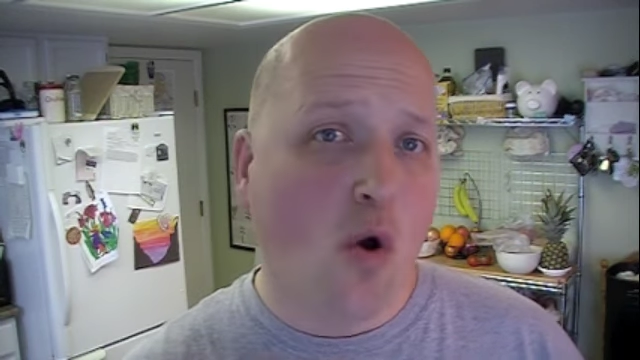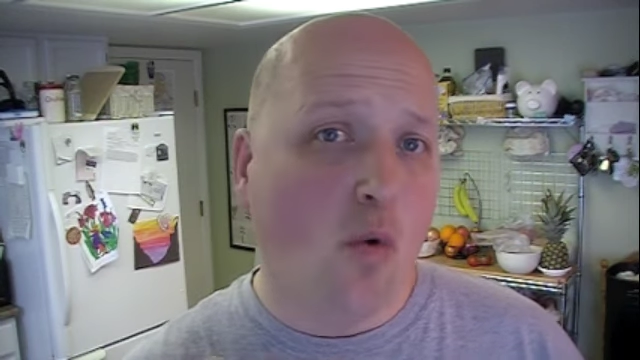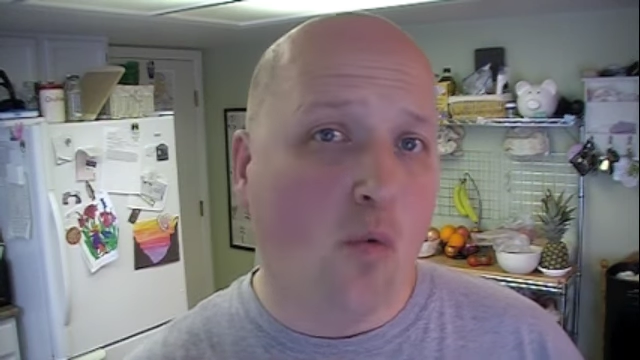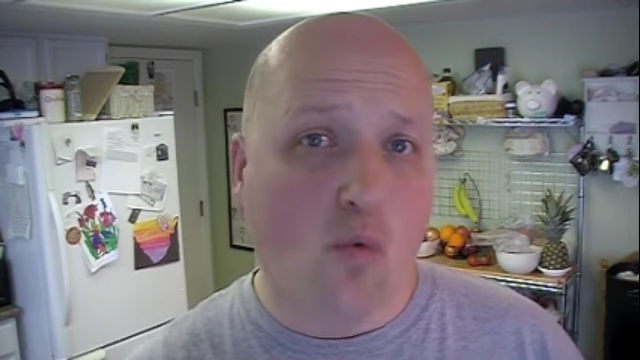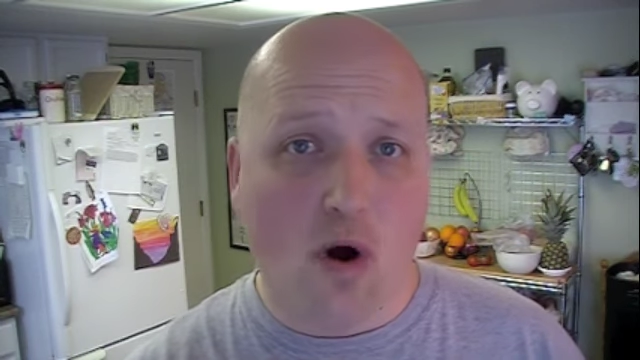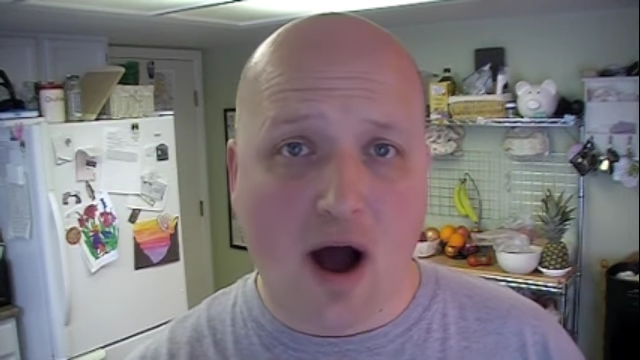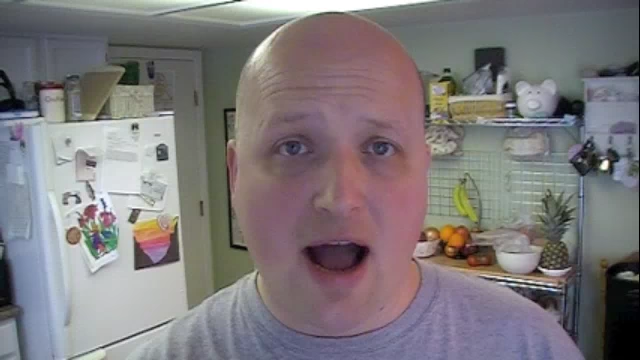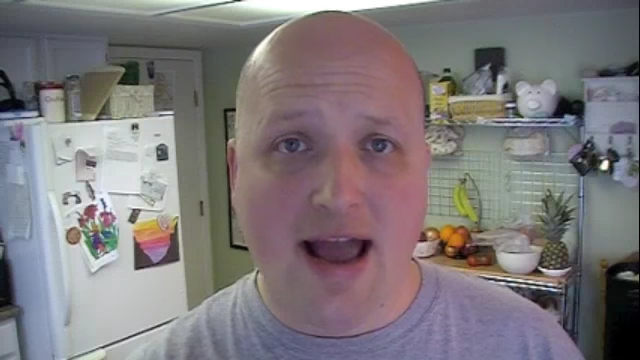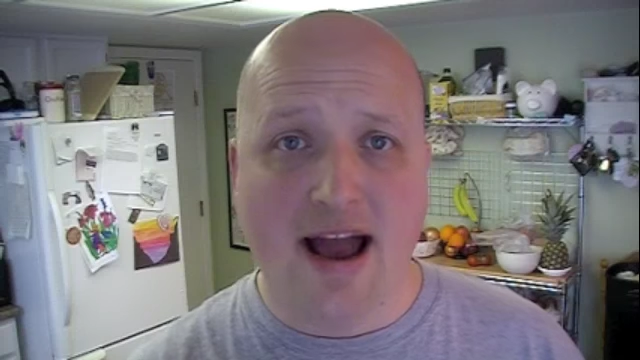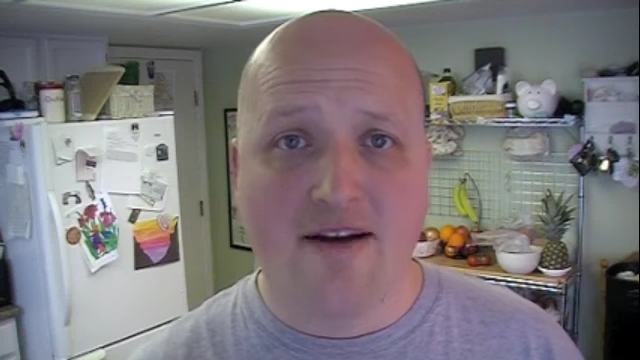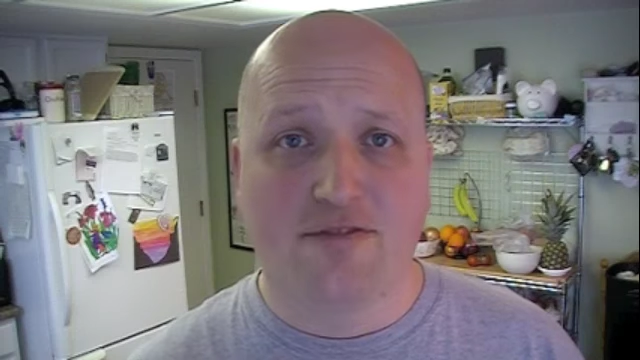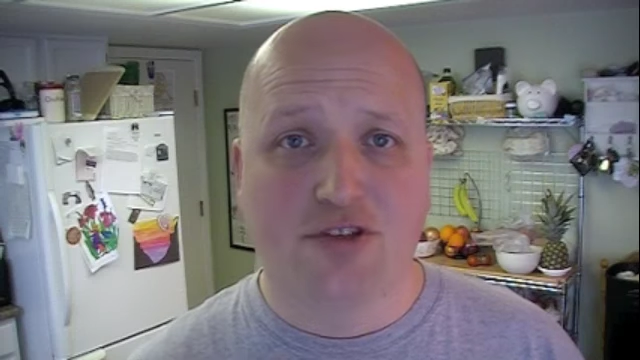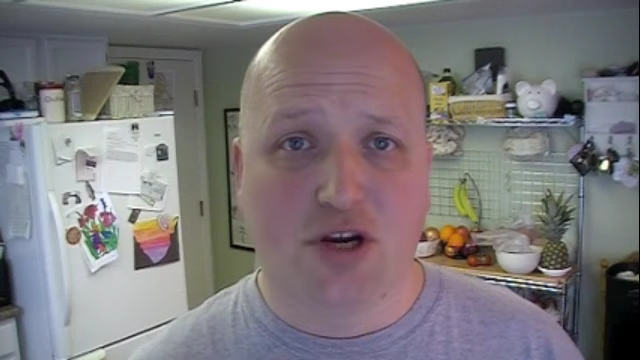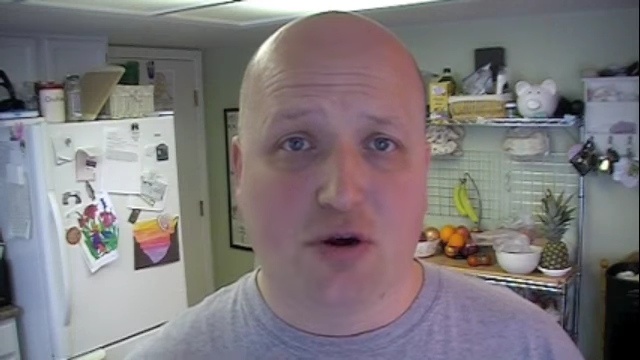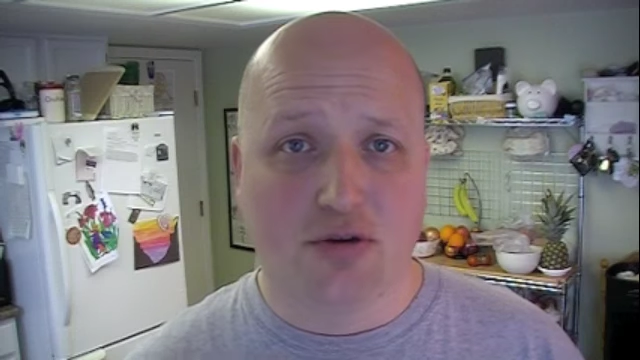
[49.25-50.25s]
why
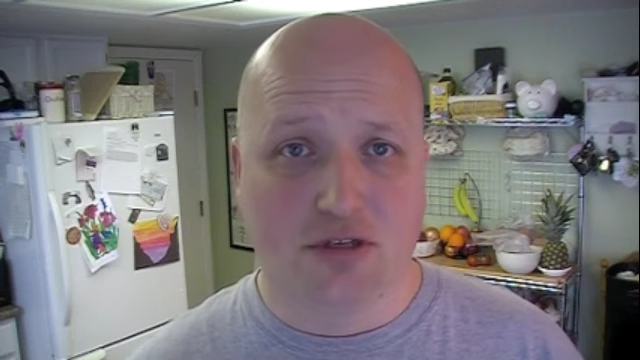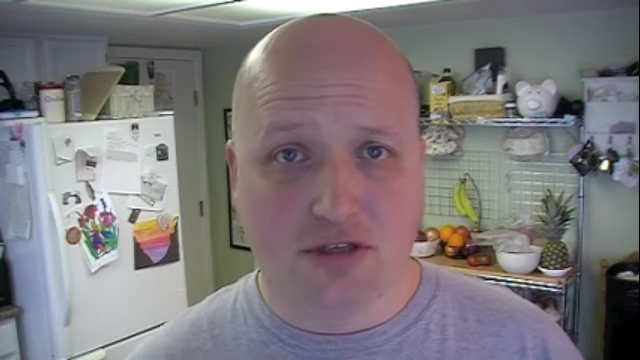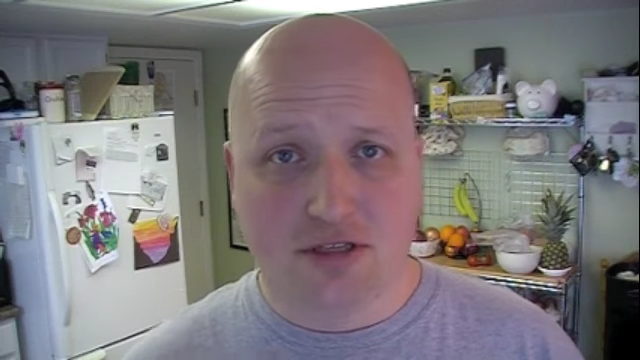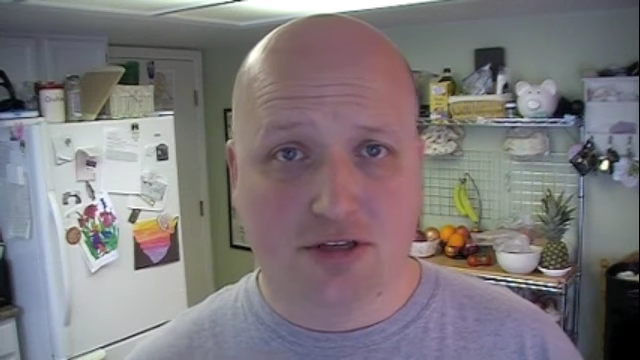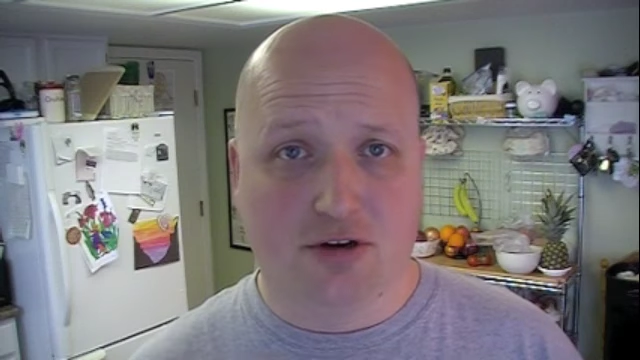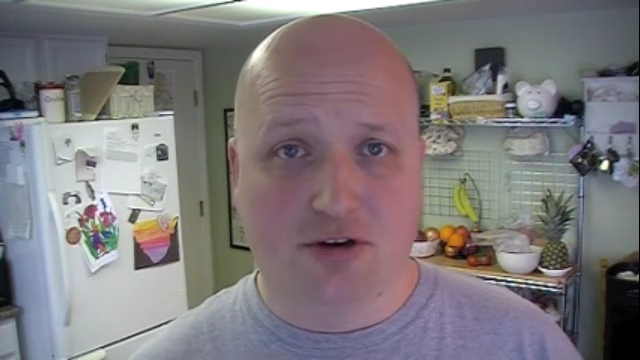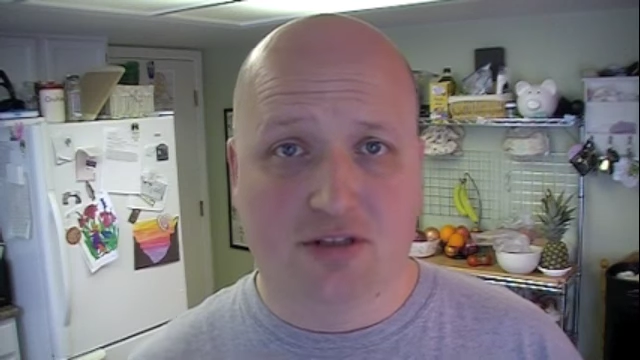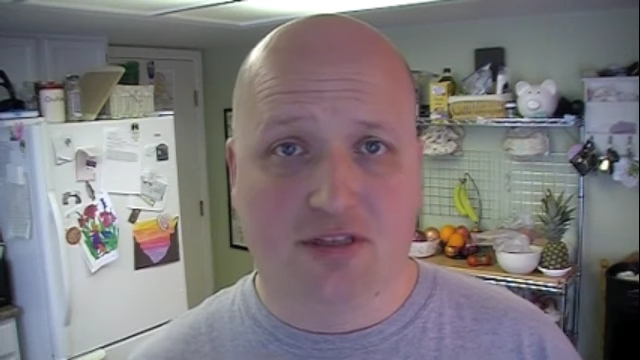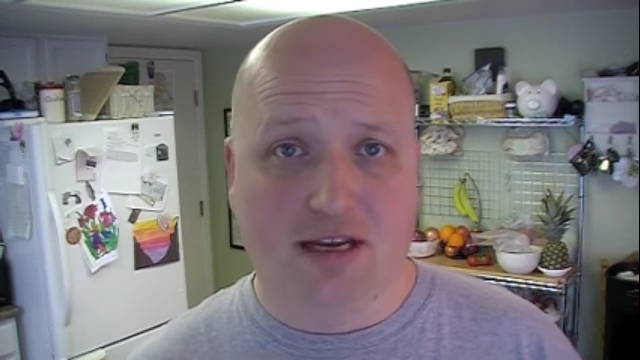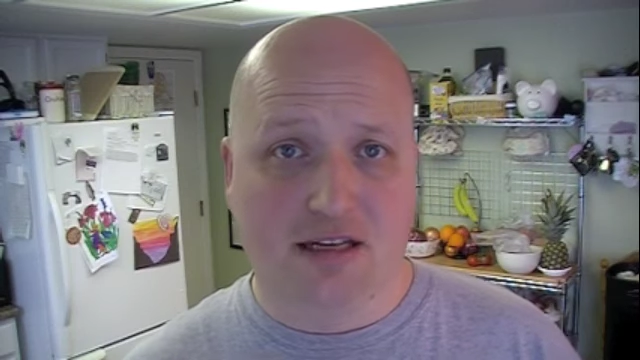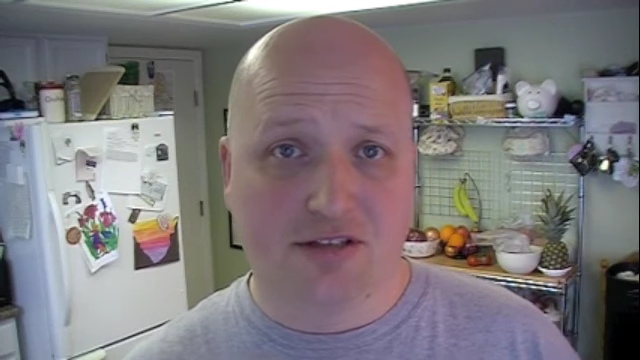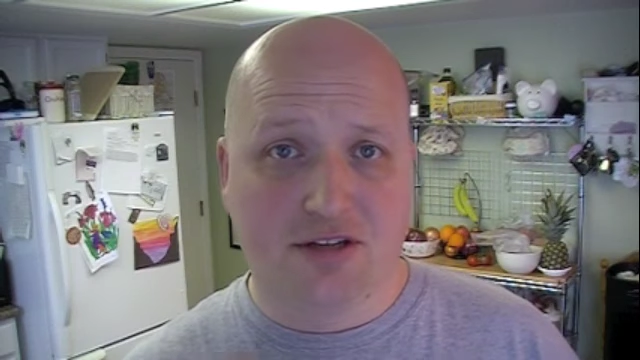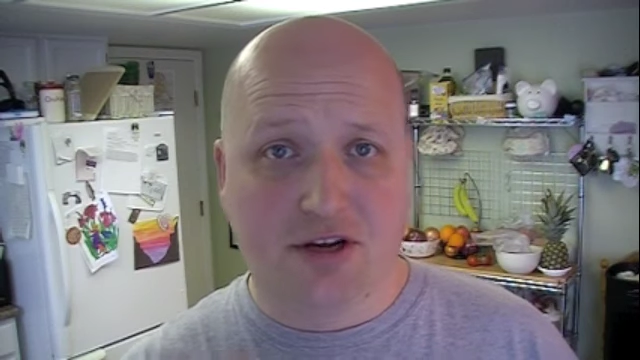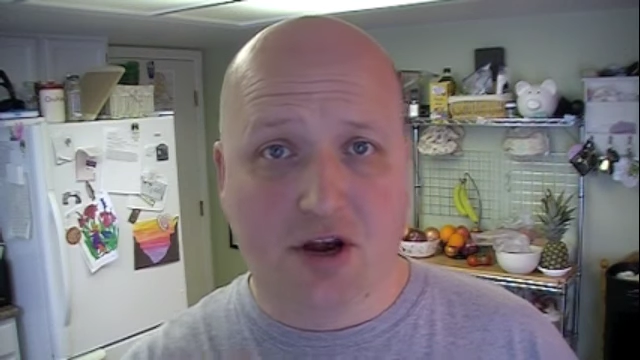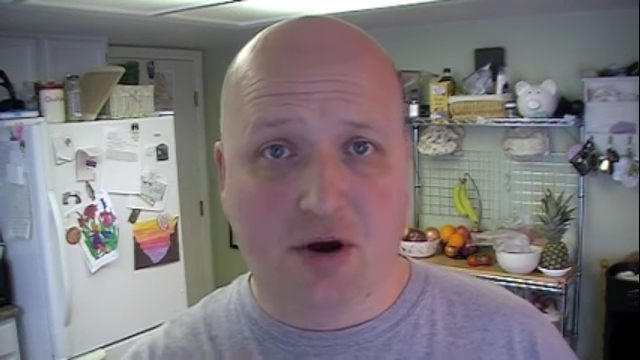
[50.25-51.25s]
I've chosen certain
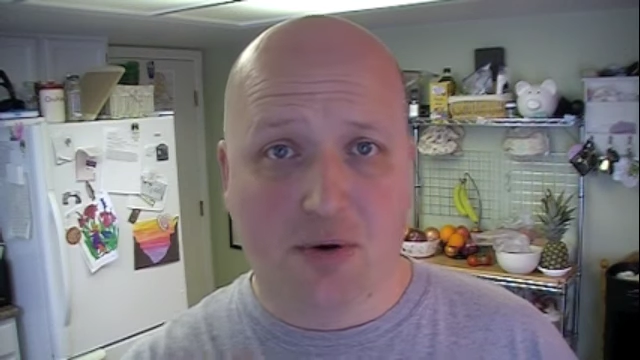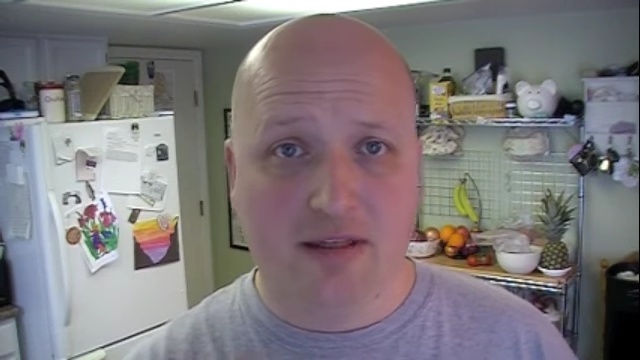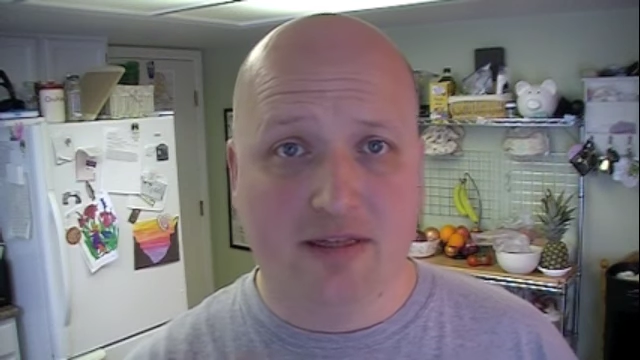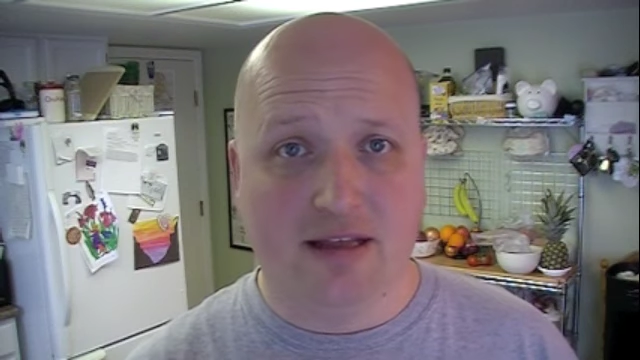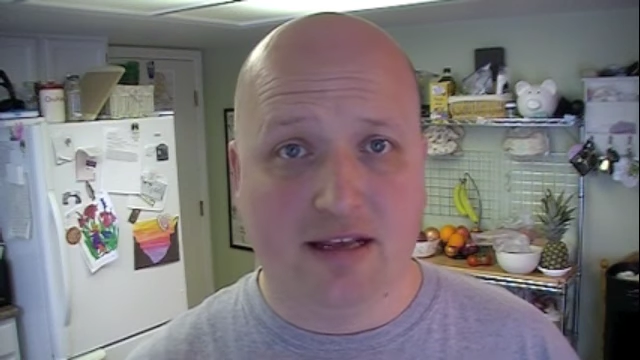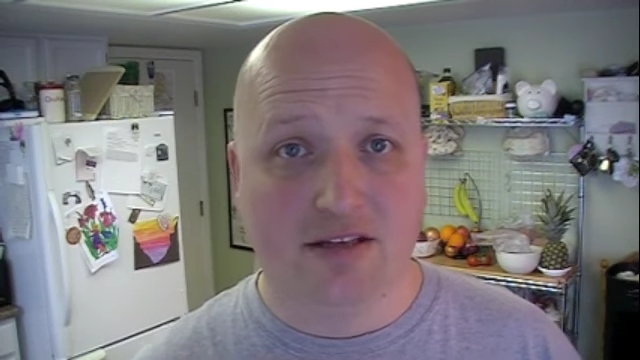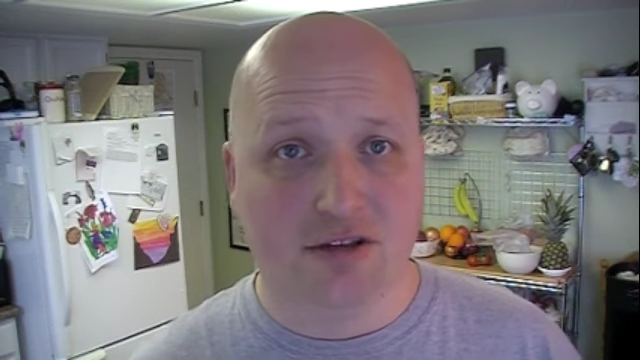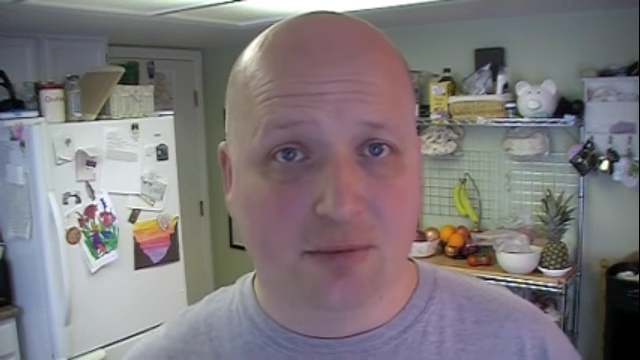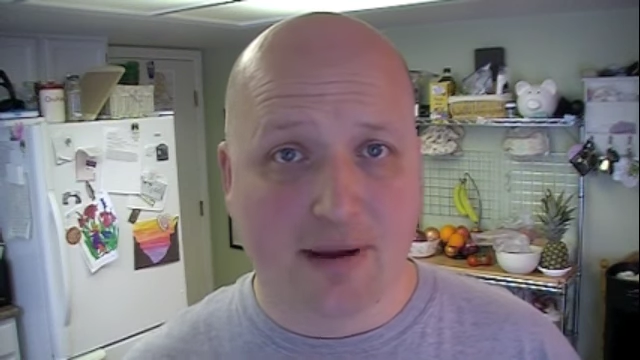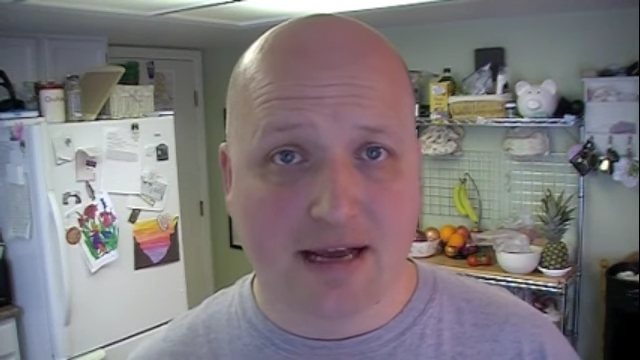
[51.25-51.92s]
things to go in the Easter